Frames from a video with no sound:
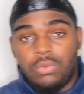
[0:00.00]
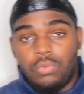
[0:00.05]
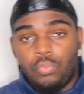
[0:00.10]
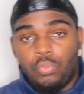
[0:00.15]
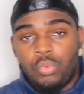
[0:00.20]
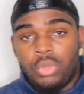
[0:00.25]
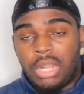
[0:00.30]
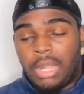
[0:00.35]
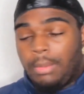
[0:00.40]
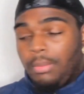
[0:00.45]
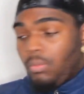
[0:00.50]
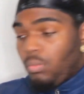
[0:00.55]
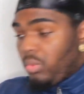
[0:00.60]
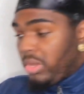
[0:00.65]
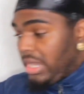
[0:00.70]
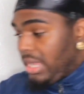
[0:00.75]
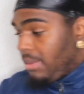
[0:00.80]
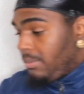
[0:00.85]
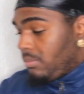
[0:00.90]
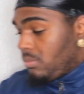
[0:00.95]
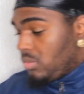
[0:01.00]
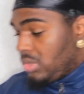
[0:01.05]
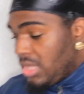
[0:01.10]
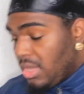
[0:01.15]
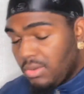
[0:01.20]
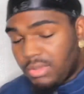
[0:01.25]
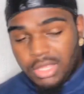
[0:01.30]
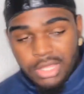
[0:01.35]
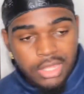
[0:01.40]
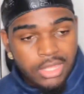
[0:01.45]
when I'm
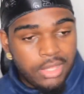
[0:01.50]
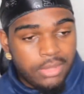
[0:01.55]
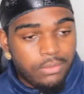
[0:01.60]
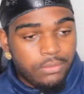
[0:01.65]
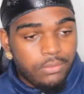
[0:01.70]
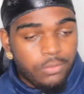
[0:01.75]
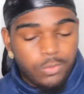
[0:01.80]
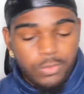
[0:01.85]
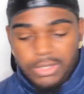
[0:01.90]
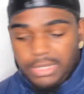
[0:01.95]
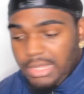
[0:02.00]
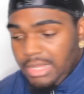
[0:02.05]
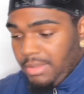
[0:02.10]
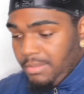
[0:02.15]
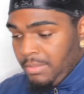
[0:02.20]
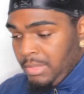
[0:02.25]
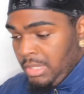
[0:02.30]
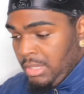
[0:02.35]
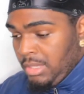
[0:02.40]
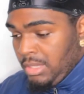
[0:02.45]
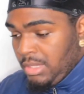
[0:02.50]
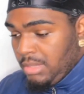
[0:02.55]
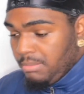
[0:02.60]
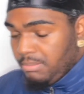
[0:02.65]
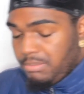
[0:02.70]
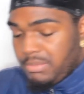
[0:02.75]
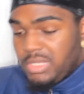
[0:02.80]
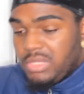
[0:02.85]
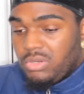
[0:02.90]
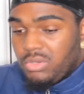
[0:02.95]
low cut, when
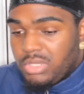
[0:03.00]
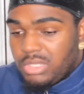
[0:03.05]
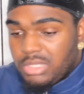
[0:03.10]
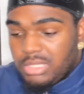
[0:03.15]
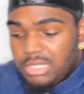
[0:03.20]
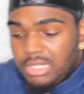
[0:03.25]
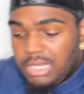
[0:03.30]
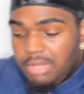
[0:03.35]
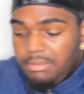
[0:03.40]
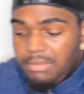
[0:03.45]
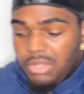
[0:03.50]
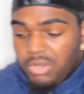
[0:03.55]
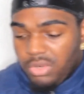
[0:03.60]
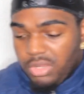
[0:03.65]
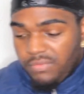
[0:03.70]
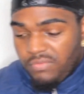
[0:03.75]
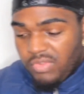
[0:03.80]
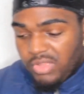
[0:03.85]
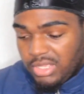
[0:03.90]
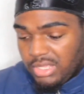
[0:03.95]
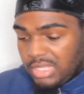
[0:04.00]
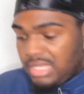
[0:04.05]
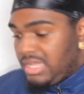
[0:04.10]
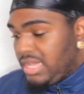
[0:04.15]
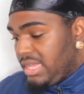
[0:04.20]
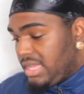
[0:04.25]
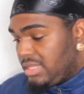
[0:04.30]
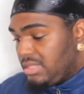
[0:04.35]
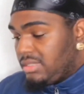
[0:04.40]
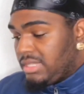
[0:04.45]
I'm in the middle of a
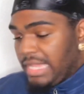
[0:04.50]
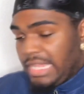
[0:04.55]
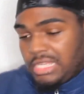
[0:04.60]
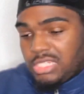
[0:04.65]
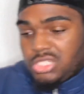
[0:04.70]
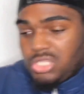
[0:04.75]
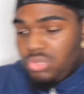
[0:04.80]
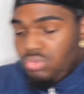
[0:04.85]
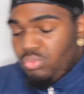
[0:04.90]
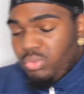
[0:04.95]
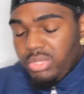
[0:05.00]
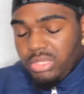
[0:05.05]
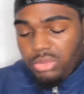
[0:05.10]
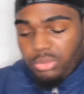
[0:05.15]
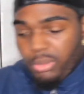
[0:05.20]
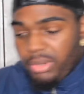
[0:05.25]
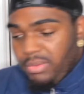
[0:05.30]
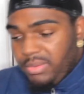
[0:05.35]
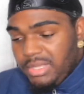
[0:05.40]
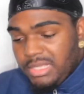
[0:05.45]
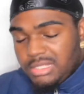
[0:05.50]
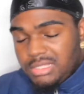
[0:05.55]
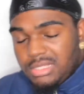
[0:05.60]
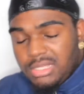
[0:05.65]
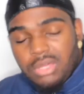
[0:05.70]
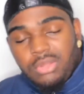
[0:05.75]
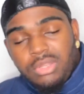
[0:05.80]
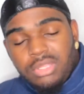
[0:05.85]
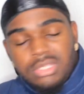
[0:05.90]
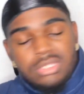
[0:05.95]
cut, like 2 weeks, 3 weeks
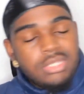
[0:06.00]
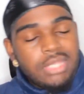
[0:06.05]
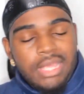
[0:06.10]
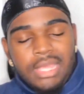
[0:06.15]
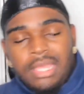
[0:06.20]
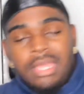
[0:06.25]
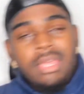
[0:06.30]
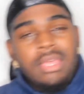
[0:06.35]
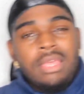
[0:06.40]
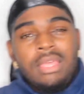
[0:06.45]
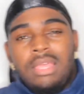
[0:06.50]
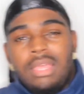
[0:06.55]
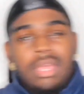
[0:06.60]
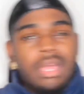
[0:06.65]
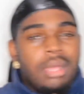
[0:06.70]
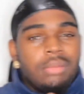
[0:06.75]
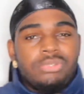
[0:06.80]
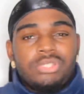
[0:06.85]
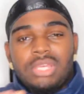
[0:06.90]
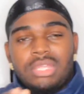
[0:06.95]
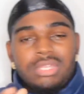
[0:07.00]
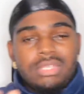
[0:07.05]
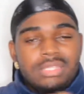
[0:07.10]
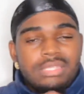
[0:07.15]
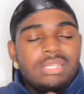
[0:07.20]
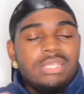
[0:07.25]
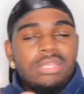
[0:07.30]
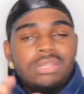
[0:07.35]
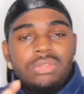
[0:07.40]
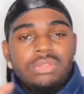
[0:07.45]
notice. Like, I'm trying to
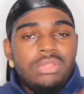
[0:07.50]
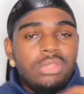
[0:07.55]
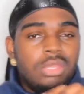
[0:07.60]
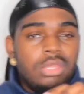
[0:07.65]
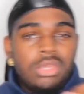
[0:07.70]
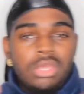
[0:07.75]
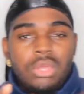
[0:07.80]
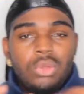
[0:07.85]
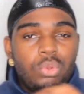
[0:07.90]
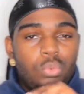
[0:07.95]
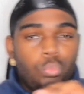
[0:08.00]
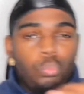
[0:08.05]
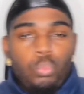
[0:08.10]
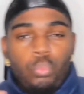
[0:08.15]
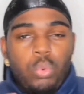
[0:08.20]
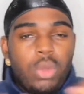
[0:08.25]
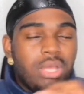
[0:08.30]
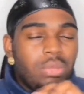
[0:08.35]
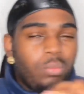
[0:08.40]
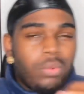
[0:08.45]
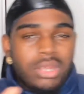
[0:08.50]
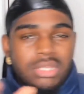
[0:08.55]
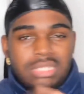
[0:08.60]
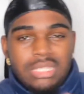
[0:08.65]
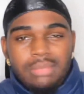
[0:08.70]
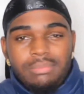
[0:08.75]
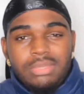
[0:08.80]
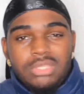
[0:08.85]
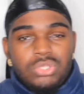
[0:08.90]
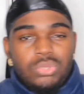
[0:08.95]
see what works
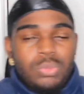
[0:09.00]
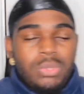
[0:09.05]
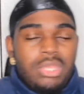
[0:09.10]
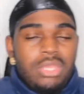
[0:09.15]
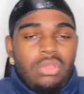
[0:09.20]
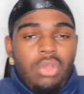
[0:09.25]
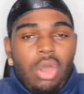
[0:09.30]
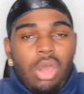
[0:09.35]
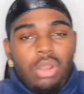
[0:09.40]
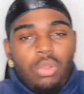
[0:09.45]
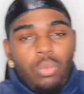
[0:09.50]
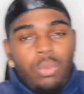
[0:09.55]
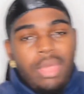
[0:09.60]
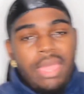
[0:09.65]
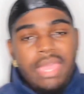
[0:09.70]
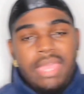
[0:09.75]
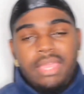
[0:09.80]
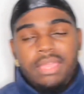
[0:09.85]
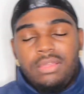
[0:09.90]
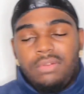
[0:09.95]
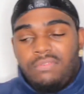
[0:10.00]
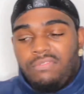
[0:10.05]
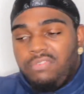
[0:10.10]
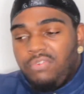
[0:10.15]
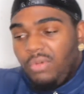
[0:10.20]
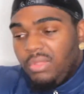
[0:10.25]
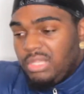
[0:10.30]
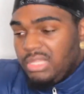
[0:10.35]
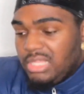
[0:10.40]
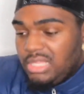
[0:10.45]
in between, all the way,
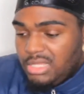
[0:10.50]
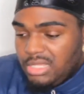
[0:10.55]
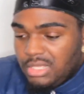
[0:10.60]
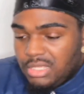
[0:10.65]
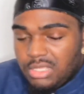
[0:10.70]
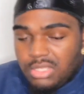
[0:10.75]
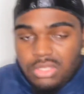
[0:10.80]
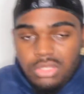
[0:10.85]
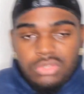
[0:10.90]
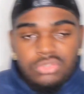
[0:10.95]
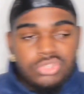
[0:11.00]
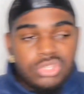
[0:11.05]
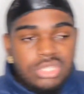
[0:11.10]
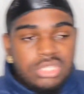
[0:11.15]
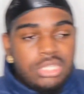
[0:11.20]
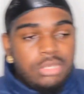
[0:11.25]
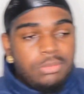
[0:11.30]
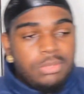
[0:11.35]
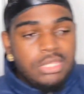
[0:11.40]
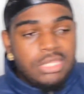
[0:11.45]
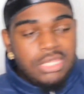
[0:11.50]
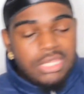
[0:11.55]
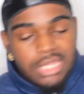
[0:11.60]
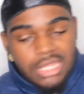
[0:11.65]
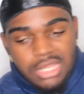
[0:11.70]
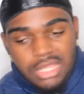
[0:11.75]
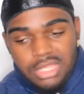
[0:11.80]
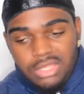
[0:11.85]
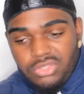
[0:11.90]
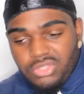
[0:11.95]
fully, just in the
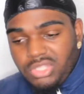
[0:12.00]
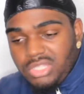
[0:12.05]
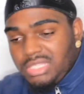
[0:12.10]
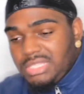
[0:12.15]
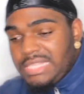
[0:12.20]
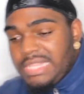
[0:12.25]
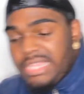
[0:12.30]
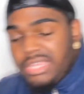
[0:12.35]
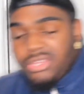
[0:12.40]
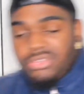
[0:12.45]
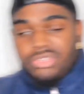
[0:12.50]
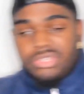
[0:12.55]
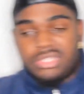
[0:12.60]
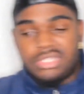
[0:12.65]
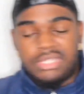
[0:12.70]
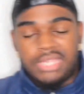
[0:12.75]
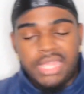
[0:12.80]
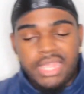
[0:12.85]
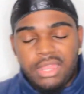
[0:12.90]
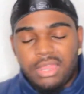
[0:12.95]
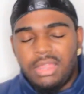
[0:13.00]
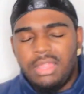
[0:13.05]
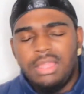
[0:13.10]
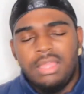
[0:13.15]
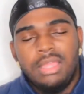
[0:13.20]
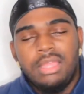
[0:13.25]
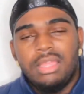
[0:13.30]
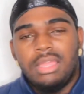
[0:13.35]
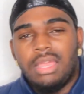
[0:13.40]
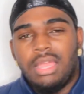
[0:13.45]
beginning, just here, just there.
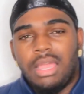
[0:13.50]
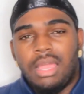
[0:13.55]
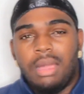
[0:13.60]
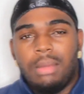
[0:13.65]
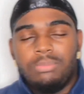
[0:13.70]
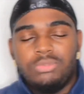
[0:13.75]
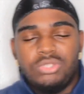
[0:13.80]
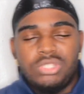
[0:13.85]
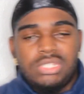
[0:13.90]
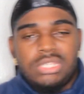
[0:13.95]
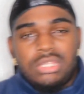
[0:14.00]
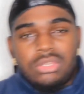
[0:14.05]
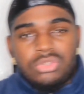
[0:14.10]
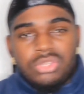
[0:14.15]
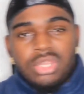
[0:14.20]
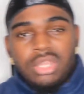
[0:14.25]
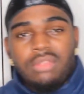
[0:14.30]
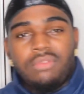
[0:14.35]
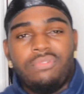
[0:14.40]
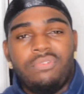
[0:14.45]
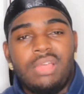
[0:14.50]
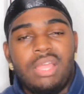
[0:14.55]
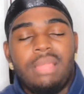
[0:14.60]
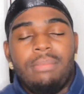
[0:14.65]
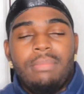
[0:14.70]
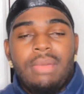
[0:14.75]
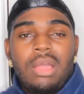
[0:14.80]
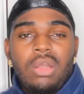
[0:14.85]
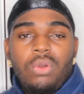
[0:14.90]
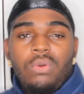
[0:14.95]
I'm still trying to find
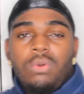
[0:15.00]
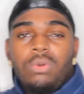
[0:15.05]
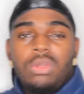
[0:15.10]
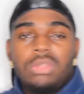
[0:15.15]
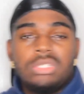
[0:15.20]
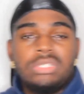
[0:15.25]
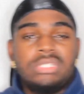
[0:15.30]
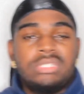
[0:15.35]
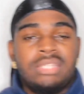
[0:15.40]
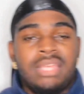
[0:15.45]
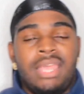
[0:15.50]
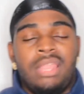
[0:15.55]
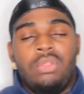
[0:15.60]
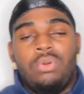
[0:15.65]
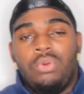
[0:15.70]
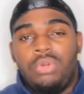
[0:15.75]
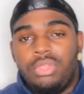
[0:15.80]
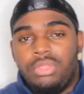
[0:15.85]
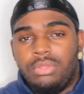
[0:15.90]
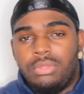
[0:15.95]
my set oil.